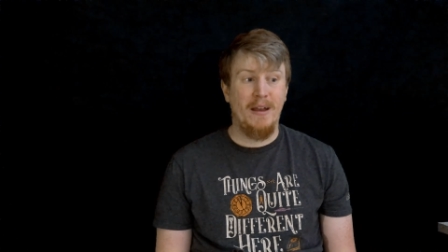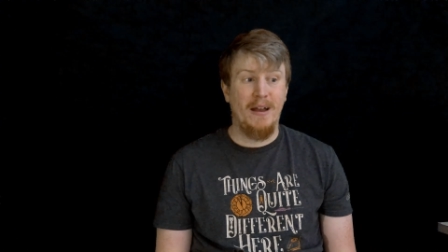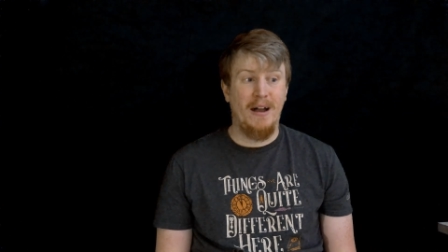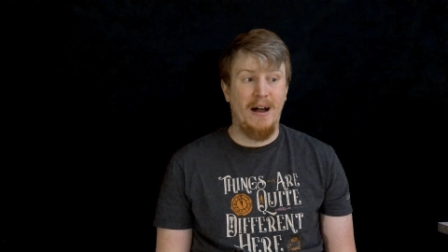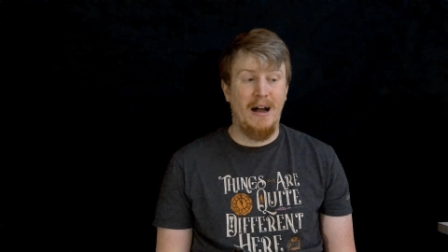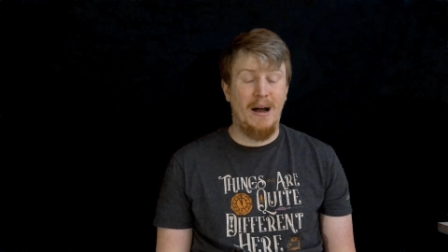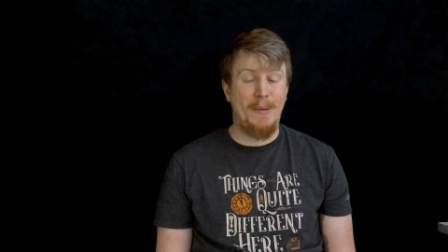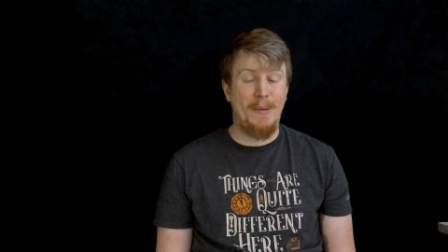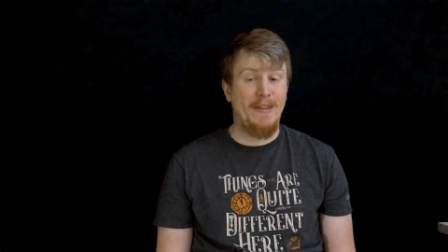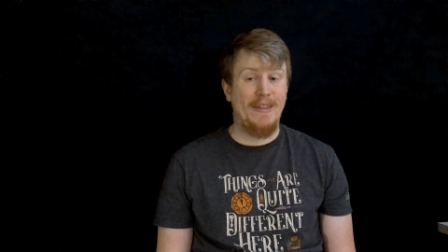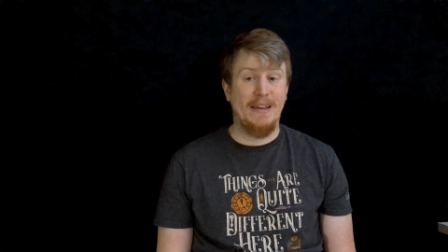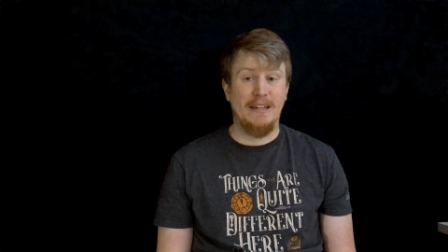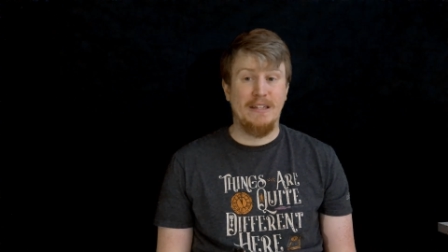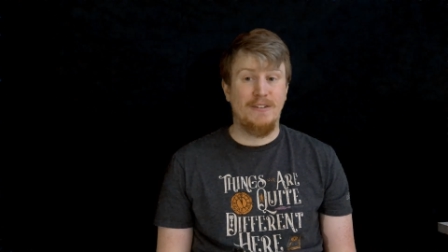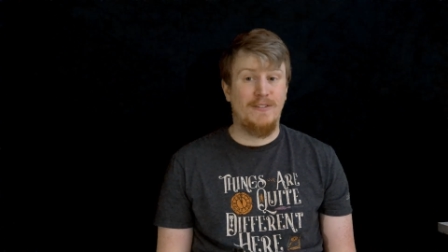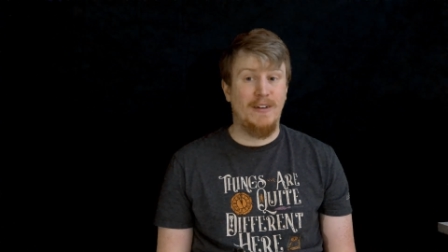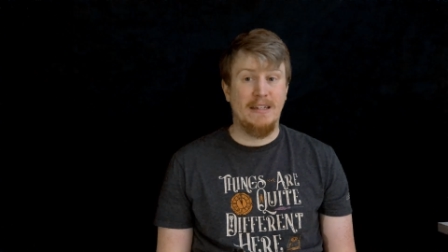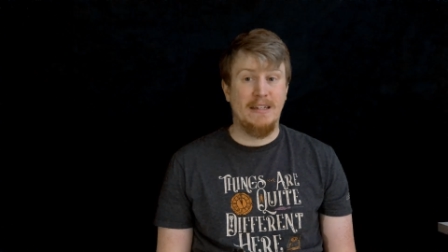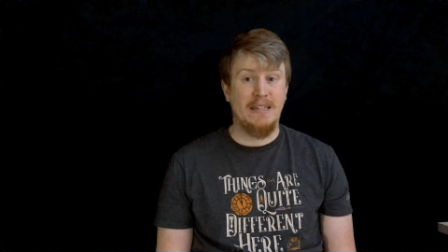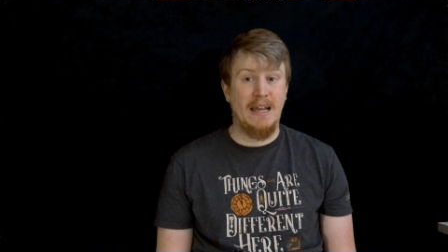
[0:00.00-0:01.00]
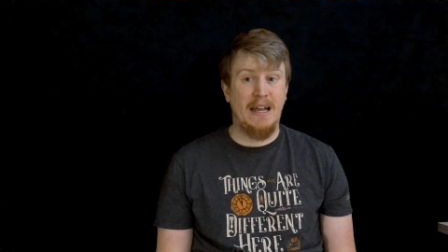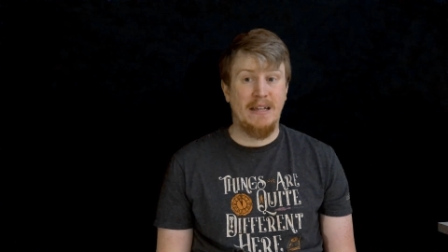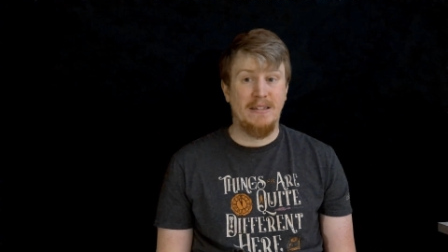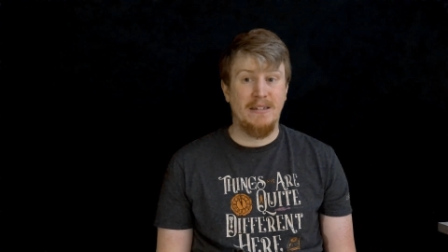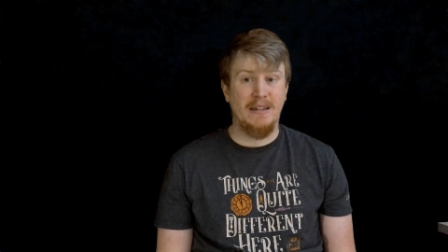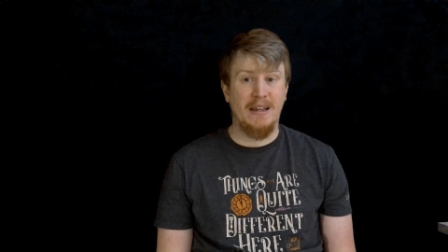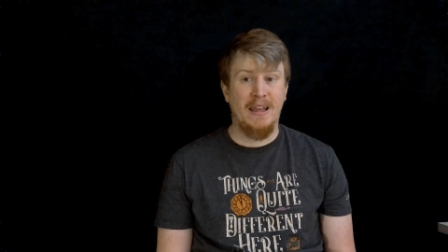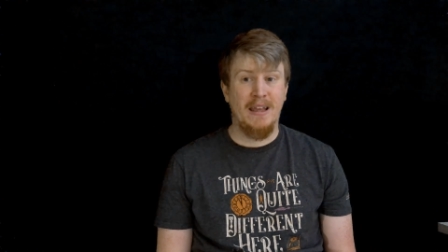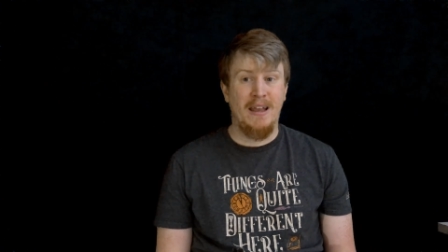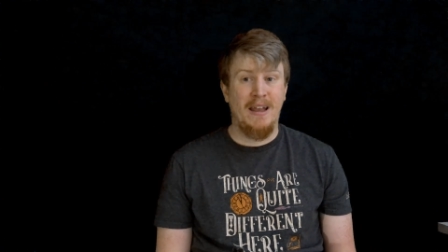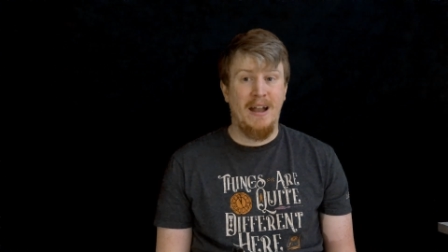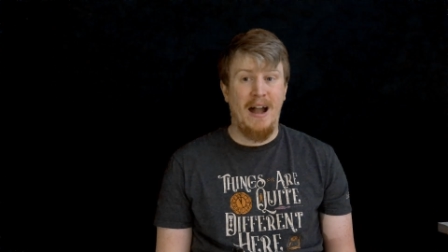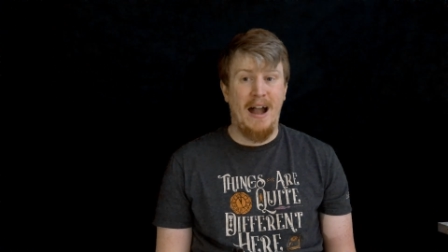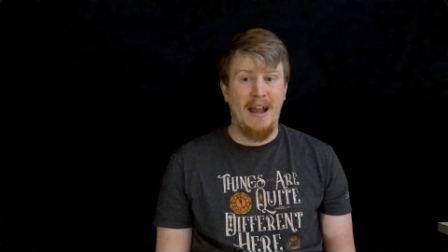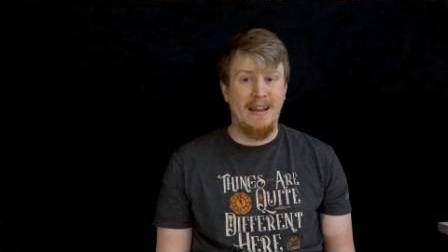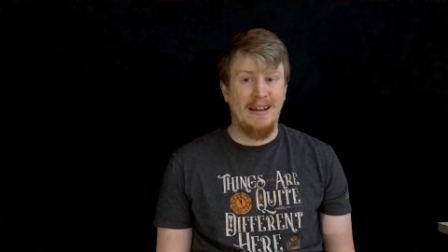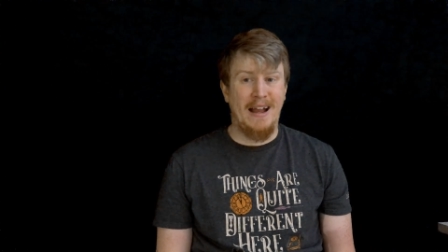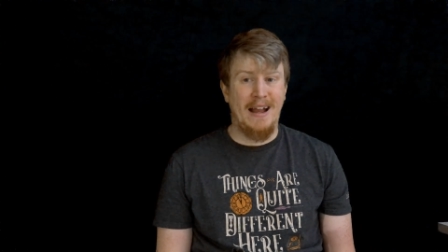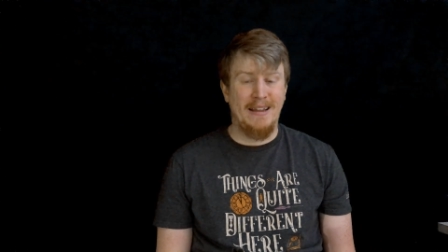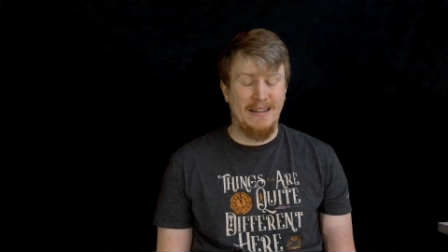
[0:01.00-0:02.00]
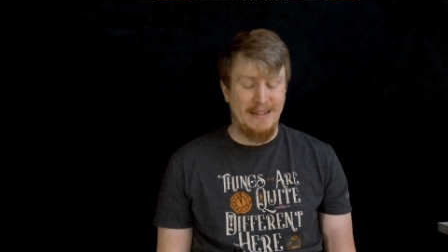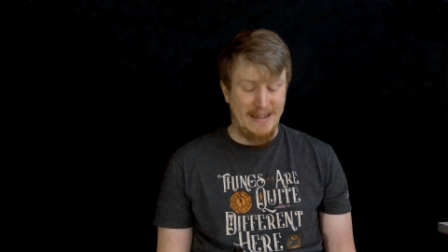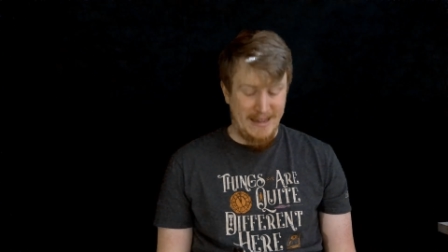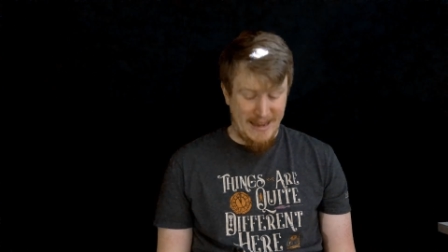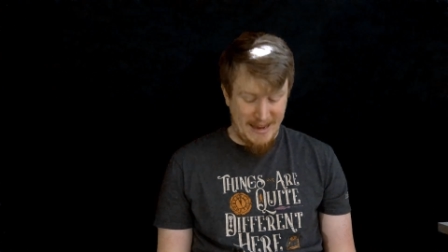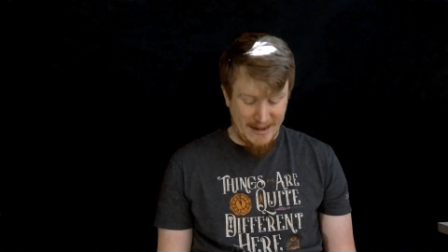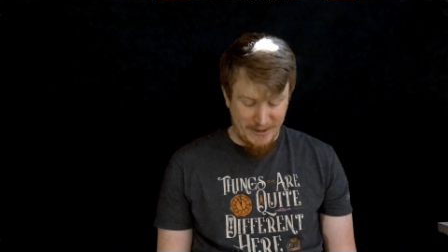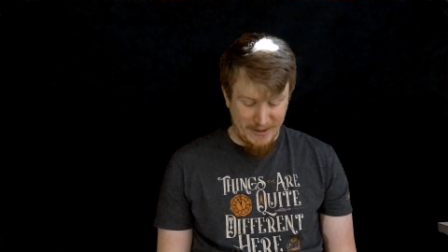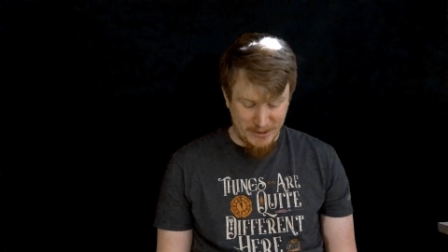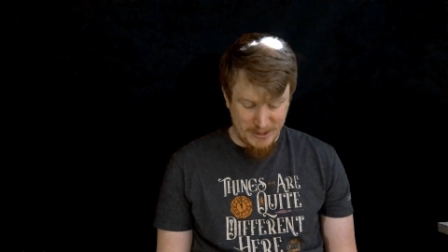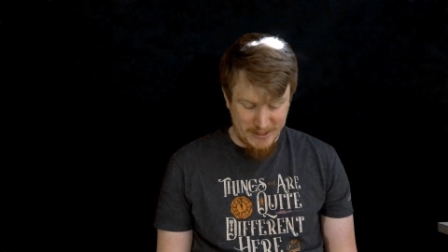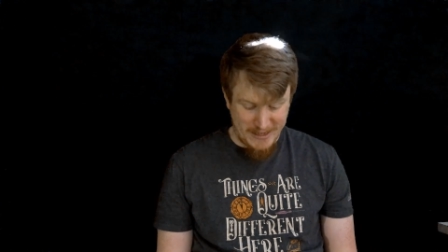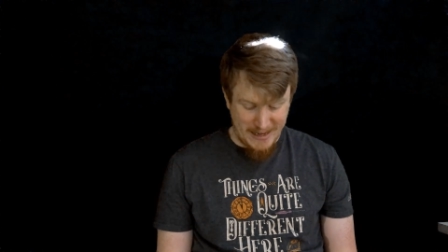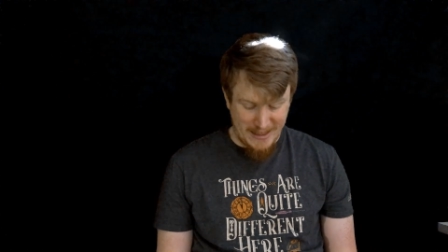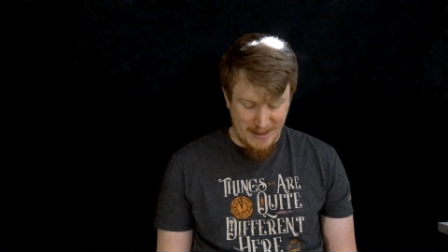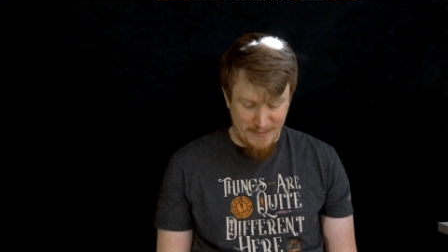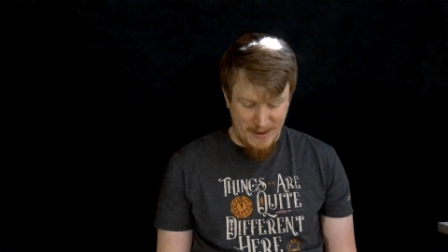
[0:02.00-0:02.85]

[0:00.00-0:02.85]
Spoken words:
I think it's fantastic. I can't understand